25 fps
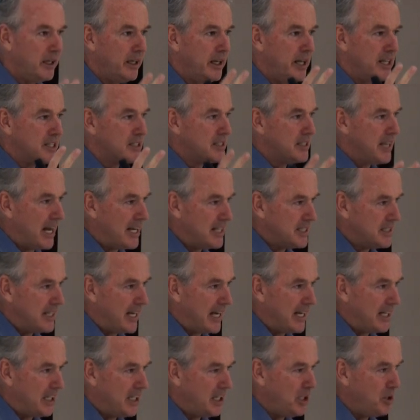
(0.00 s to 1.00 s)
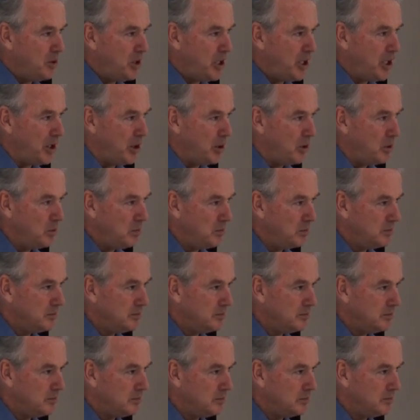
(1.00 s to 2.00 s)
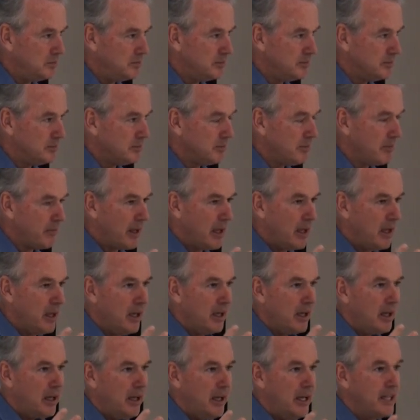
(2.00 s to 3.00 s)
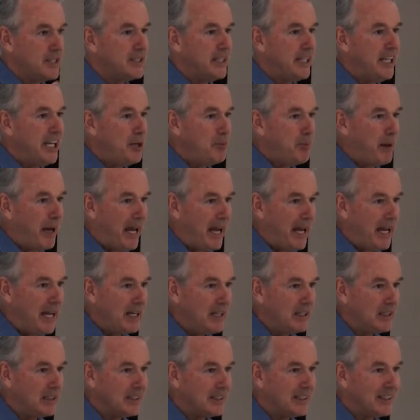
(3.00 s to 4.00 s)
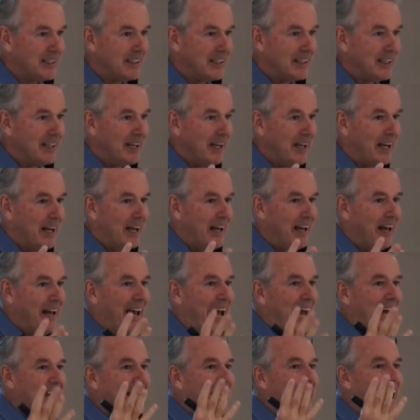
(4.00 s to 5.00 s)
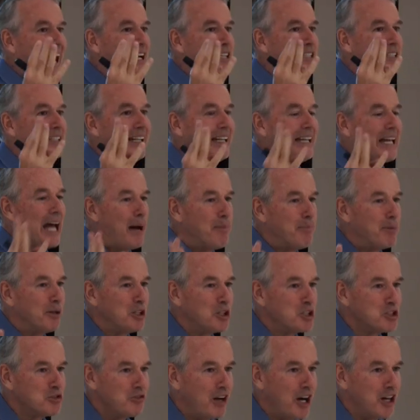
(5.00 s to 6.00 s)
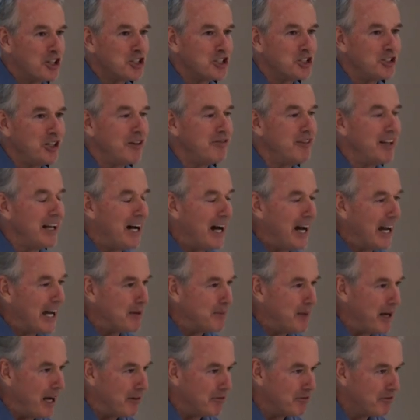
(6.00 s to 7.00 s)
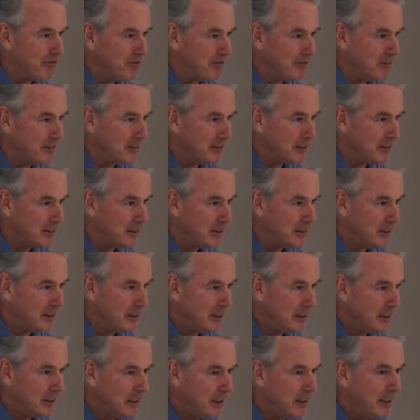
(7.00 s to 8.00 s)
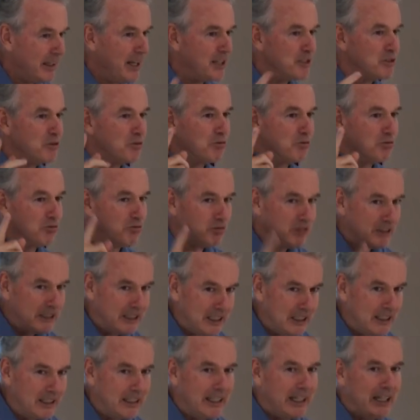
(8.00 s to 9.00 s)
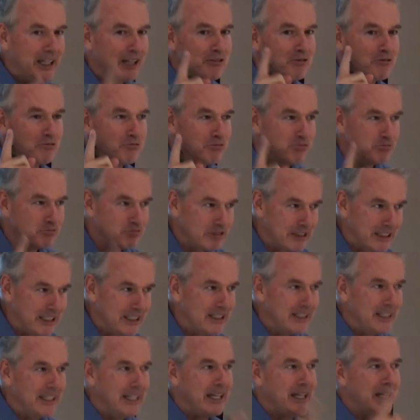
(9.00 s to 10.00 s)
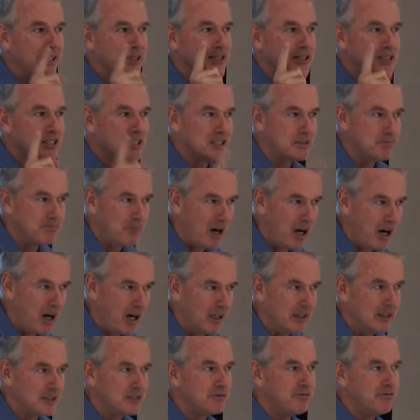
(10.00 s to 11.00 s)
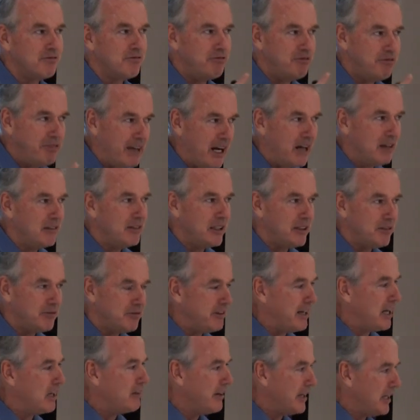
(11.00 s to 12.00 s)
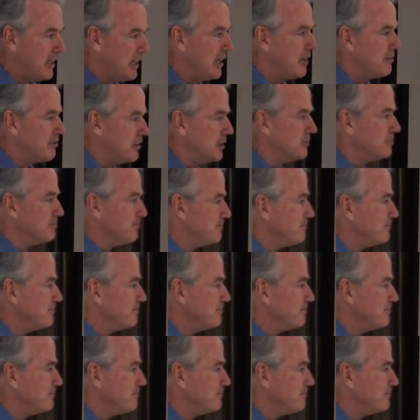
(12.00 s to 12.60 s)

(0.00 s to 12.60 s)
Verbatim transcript: It's Tencent QQ. It's eBay. And it has the capital structure of the IMF. It's really, really smart. It's very, very clever.